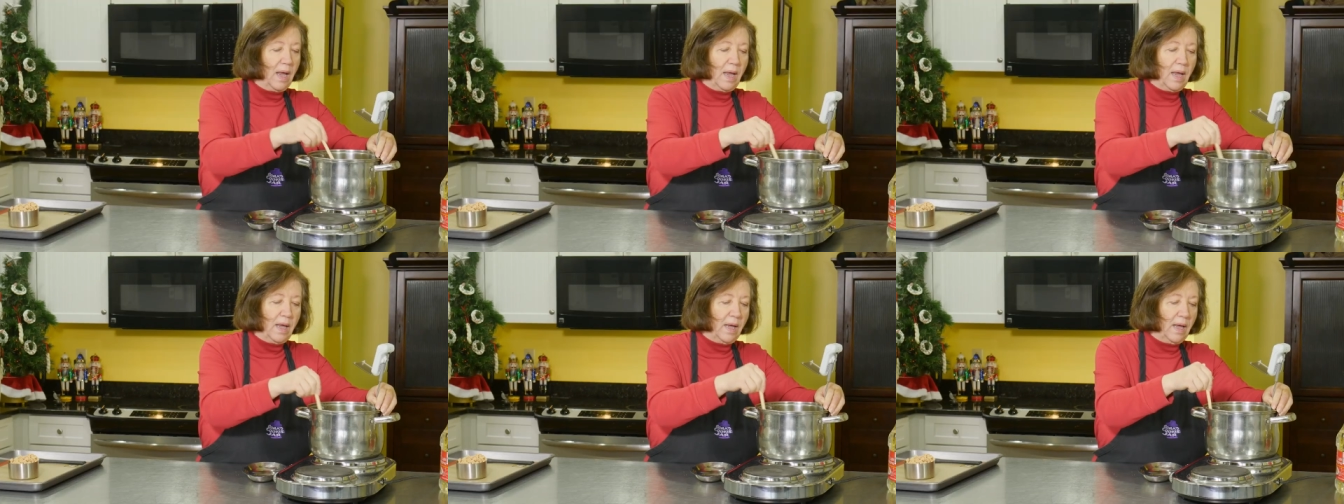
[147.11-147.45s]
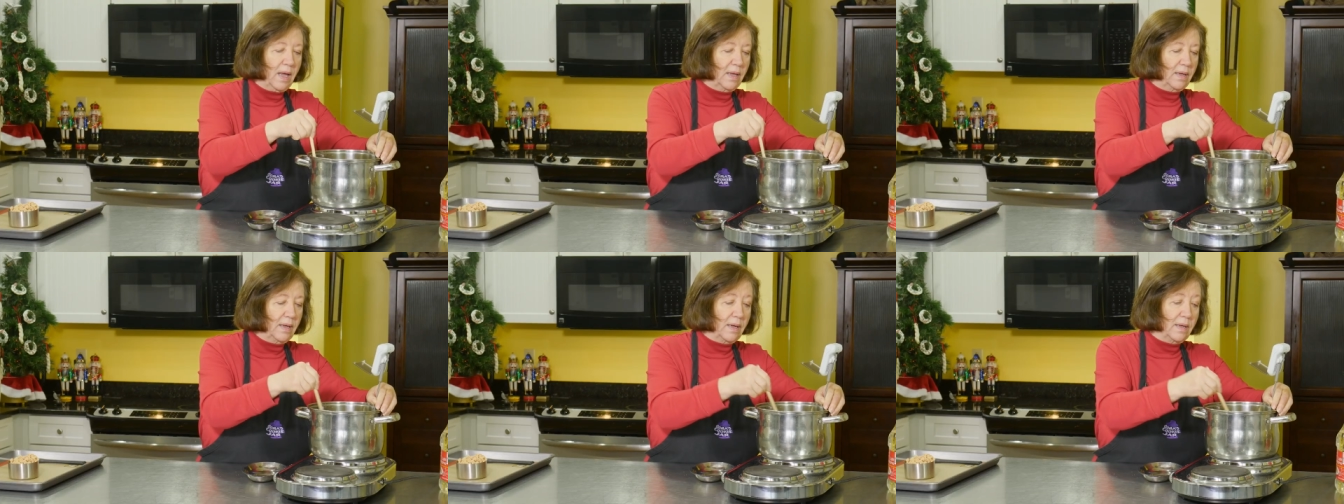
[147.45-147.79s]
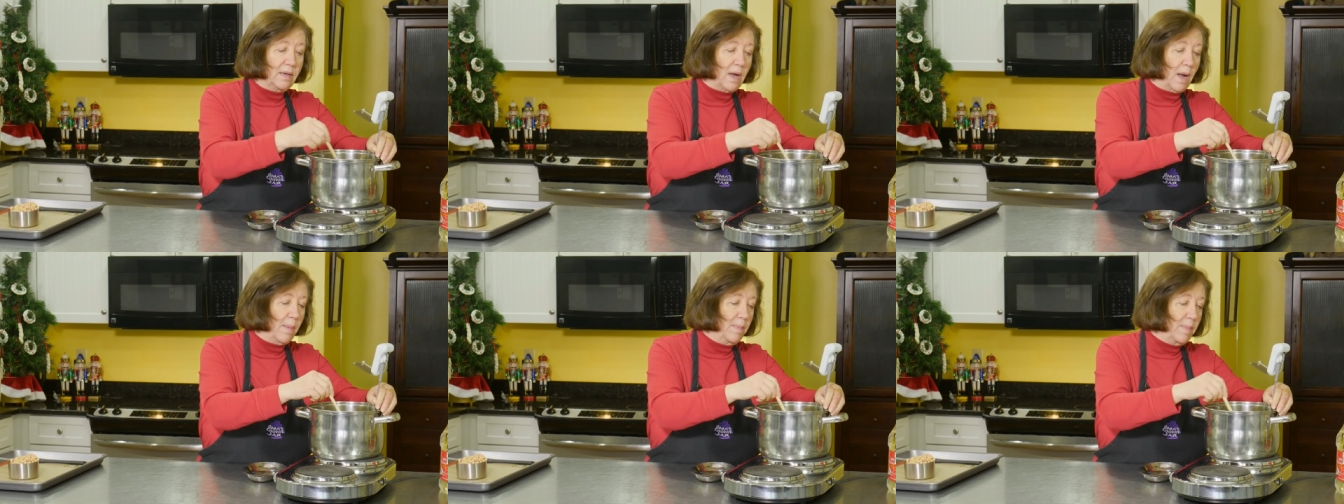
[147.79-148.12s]
and
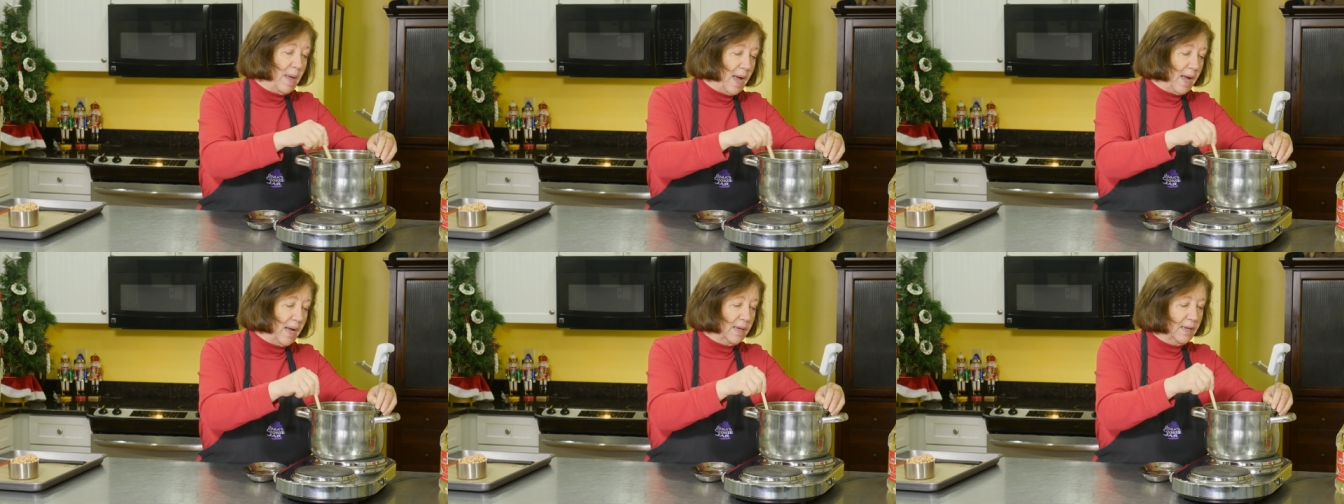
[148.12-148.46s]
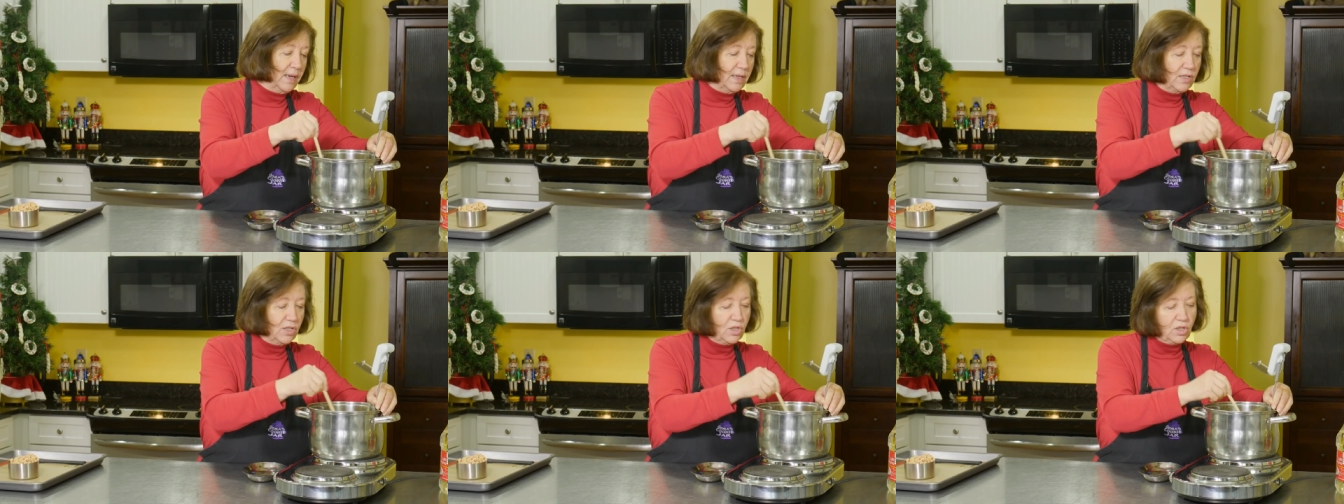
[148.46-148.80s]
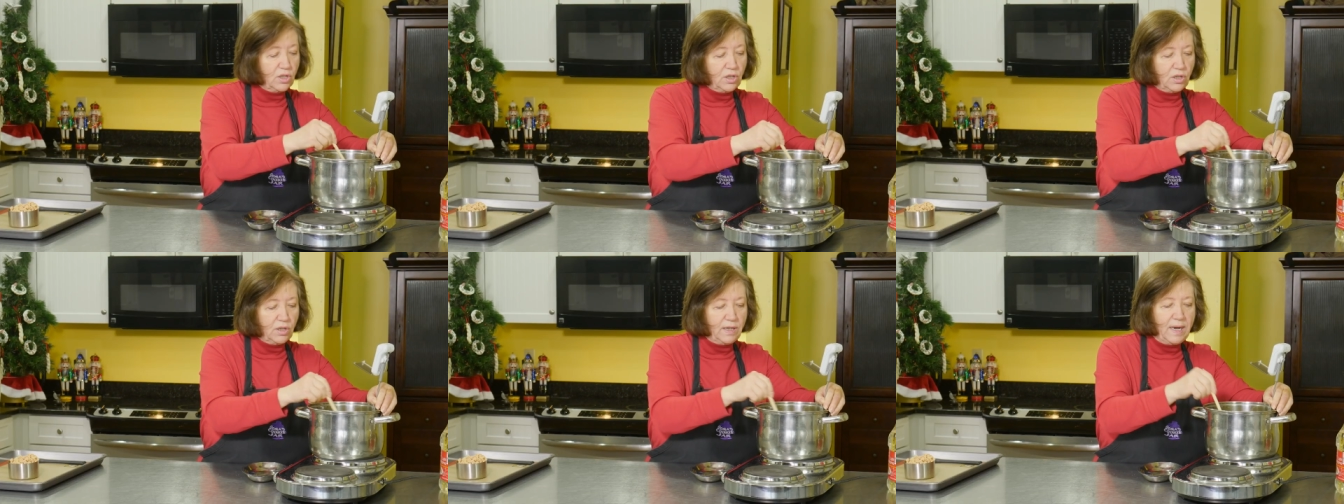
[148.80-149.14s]
I'd come back and I'd
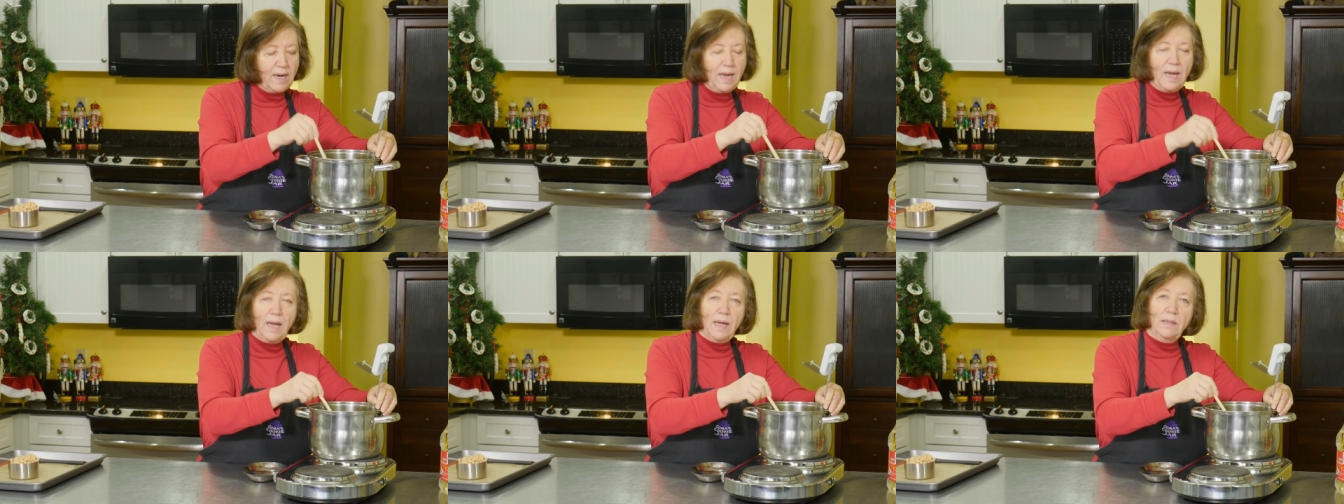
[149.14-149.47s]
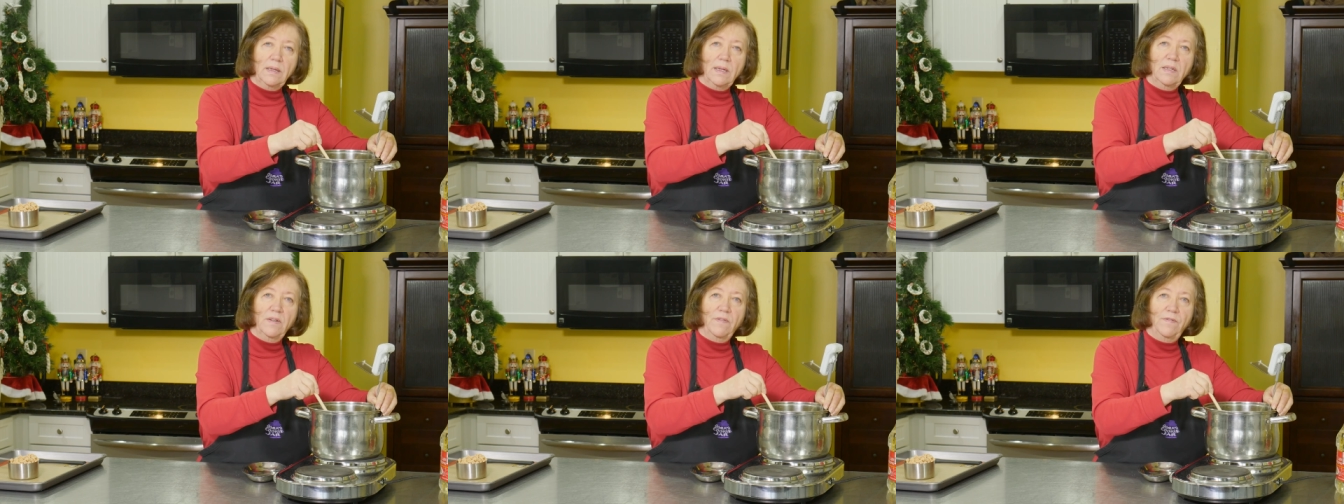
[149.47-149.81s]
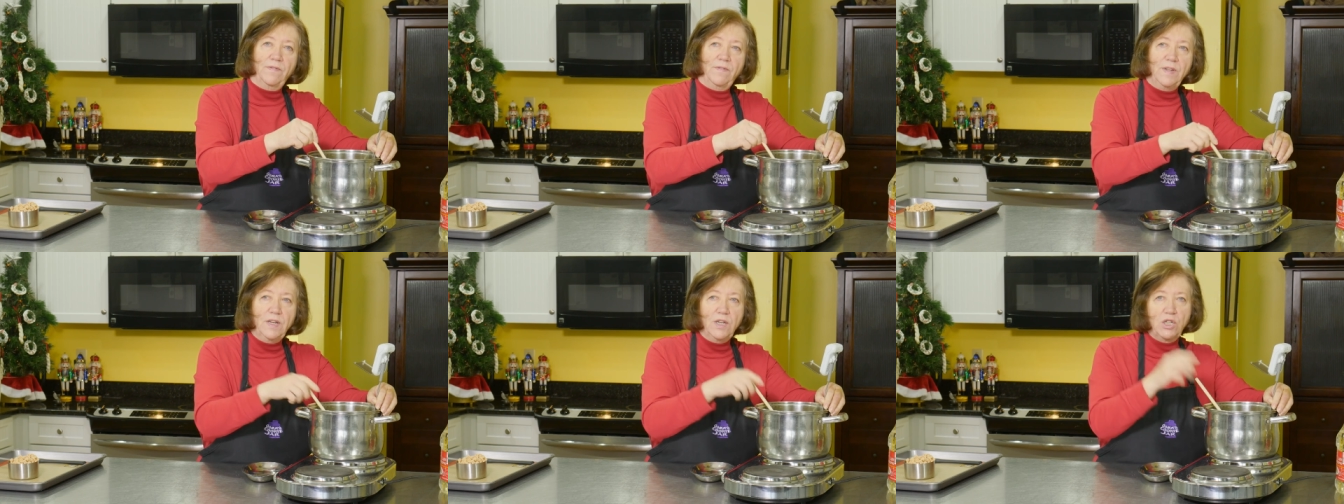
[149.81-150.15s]
stir it, and then the
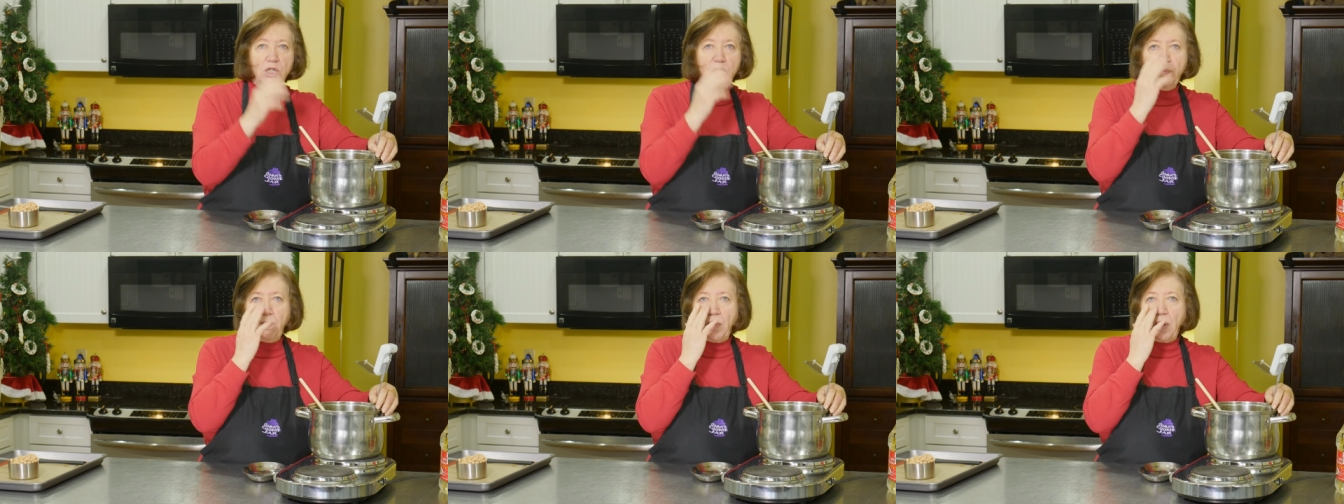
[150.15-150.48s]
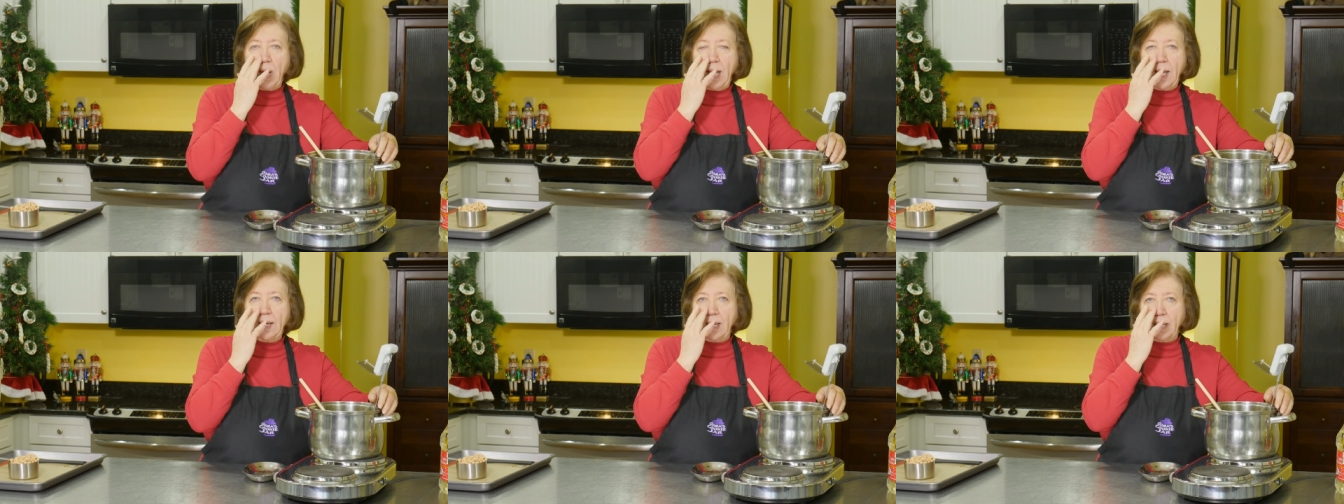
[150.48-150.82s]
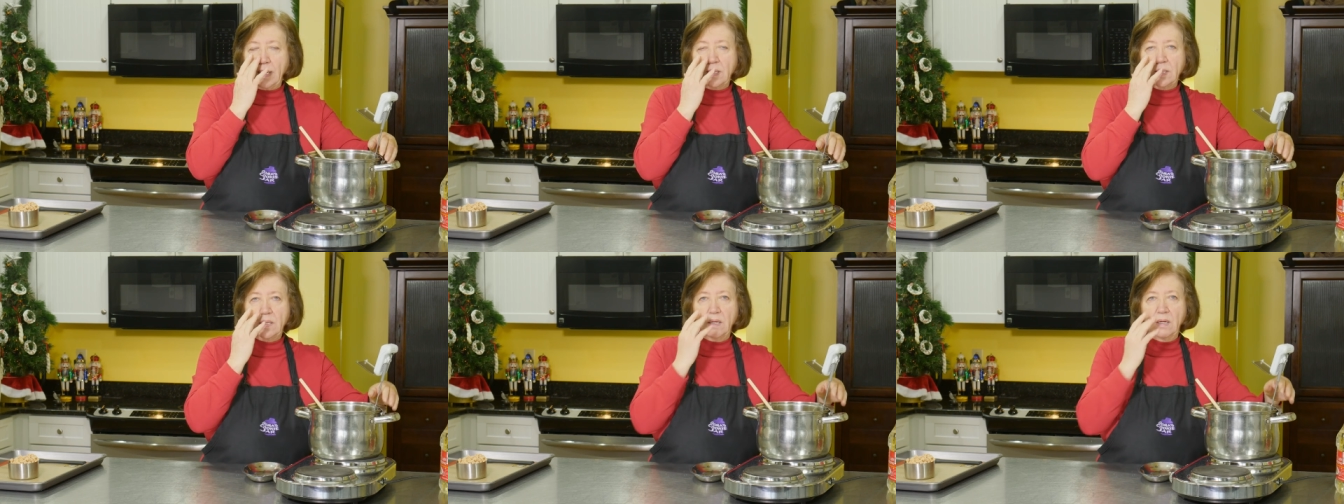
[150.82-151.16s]
finished
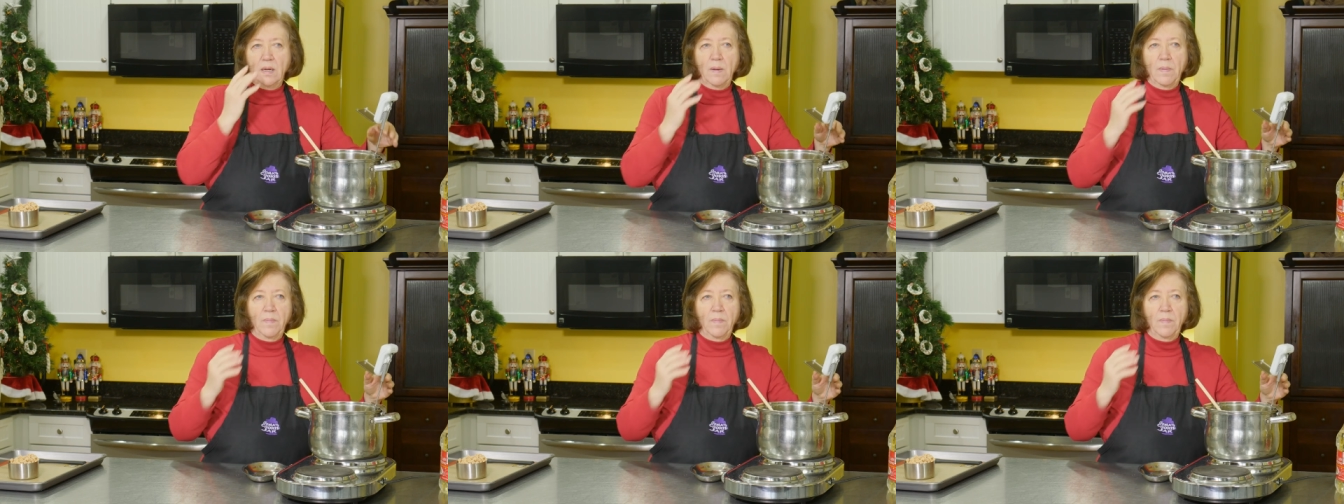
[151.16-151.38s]
product